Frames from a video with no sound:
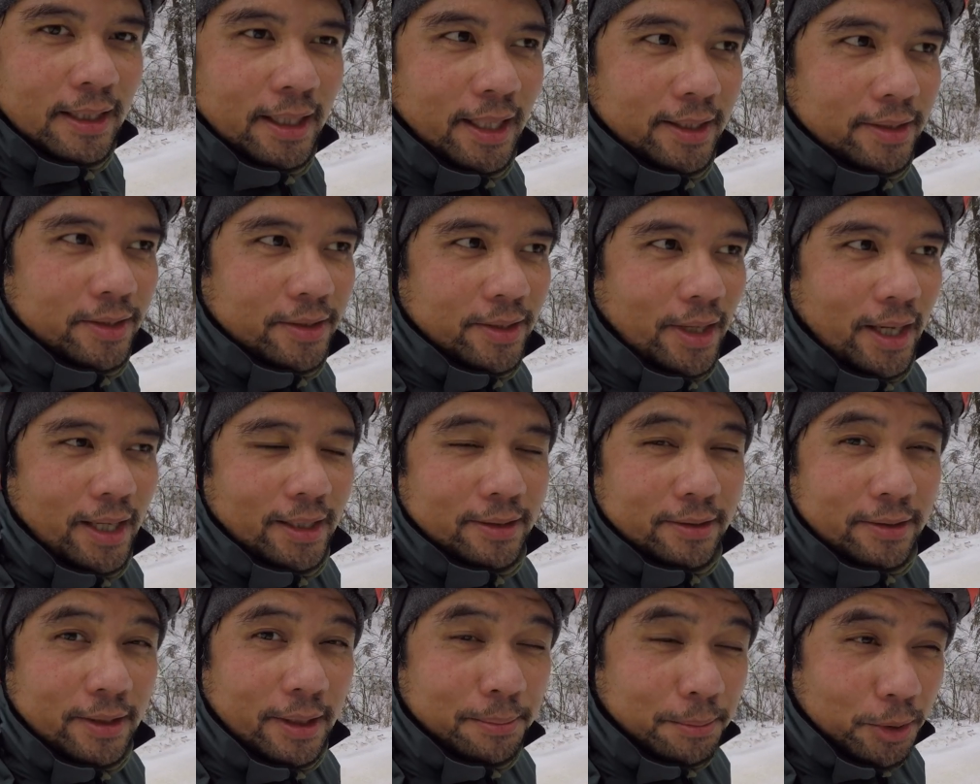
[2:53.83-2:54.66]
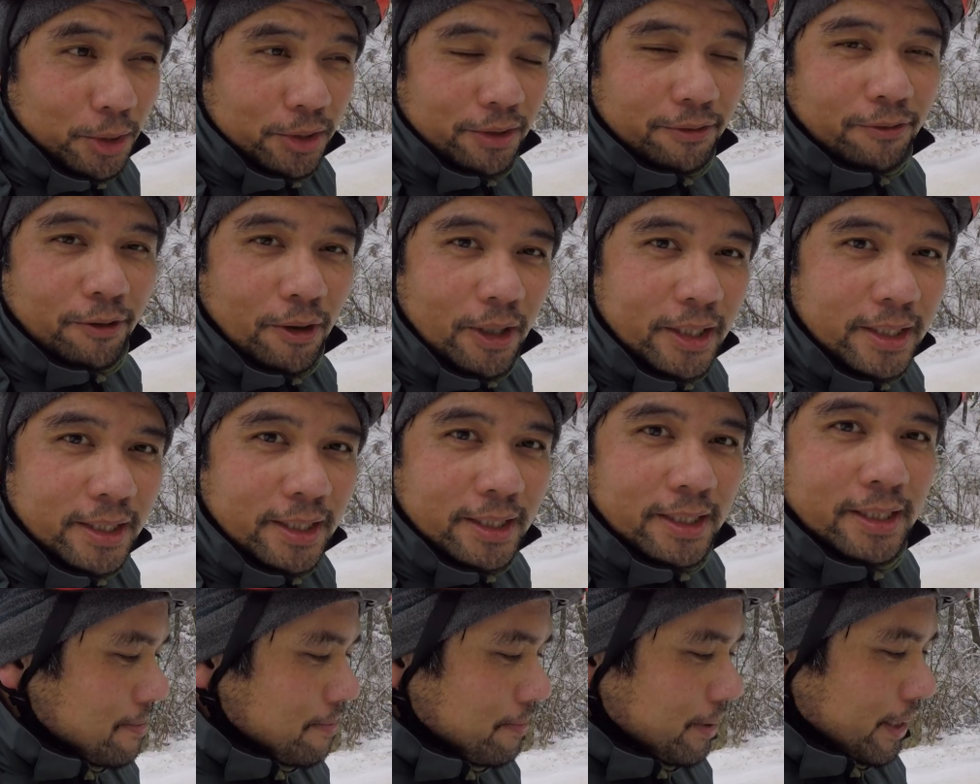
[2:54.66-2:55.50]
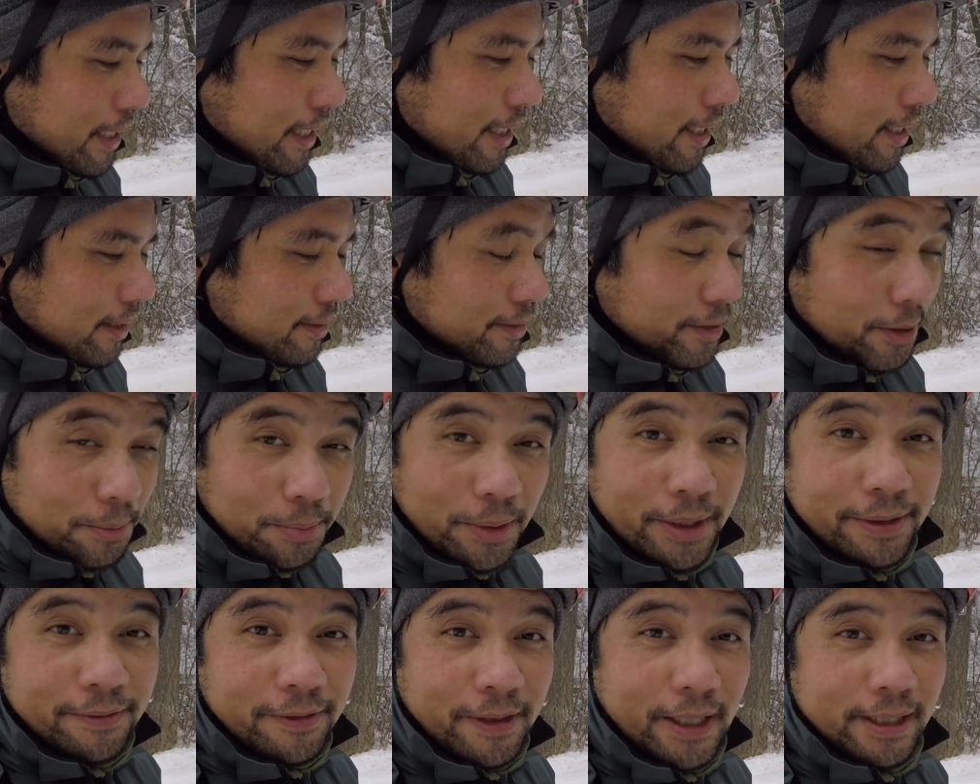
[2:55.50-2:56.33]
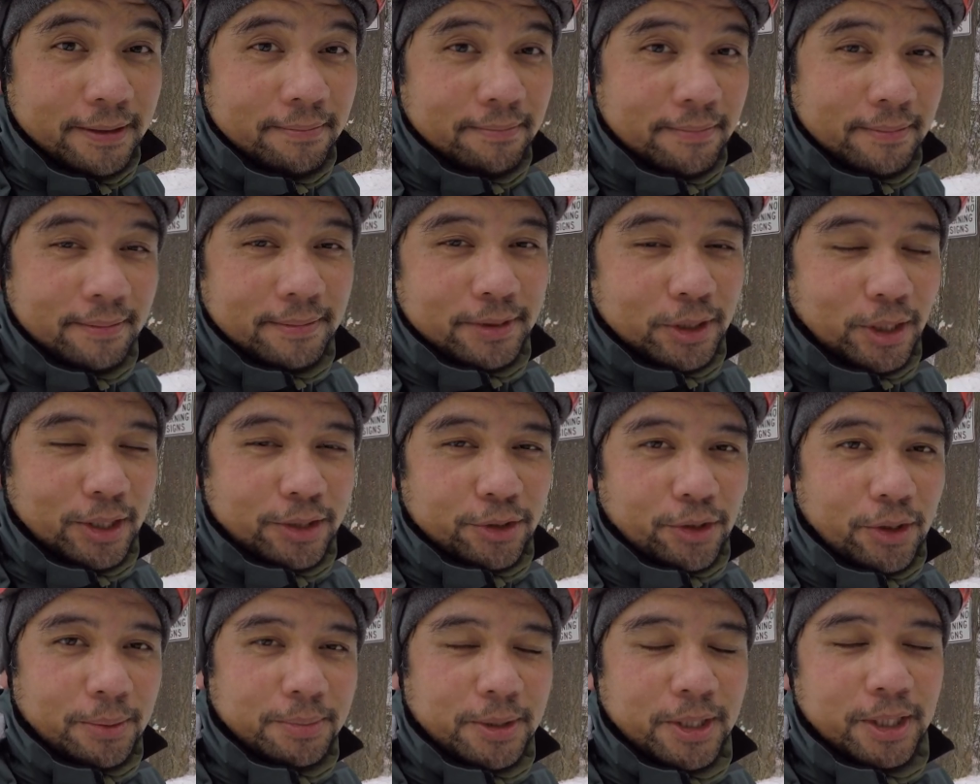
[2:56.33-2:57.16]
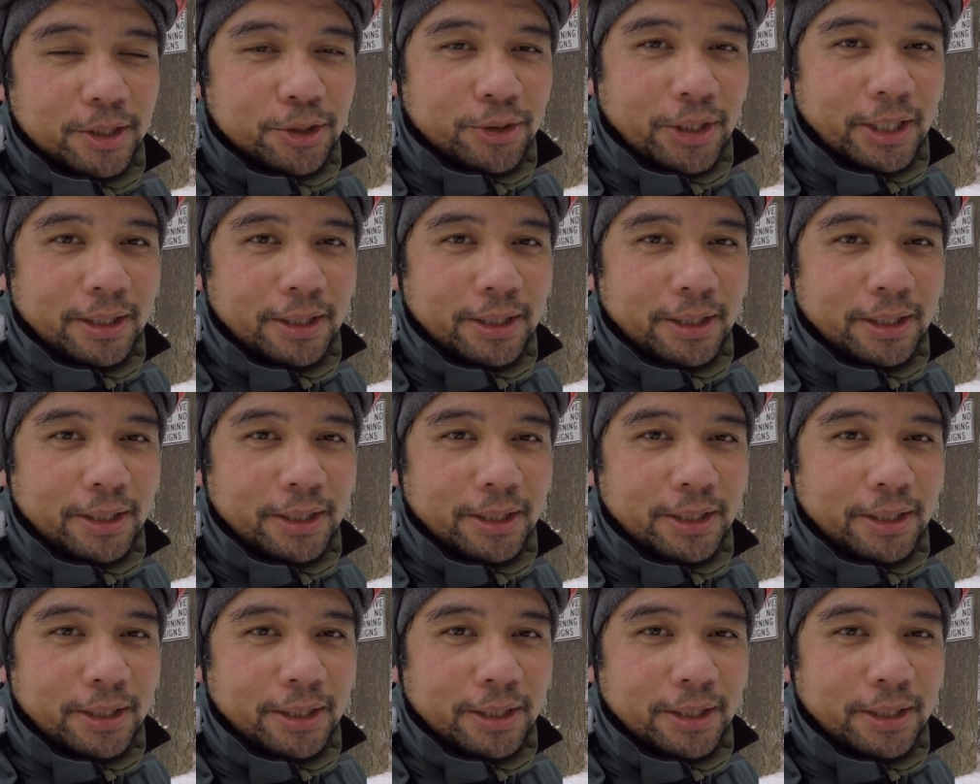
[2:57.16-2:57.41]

it's not as nimble in the front, but still pretty fun. So let's go up to the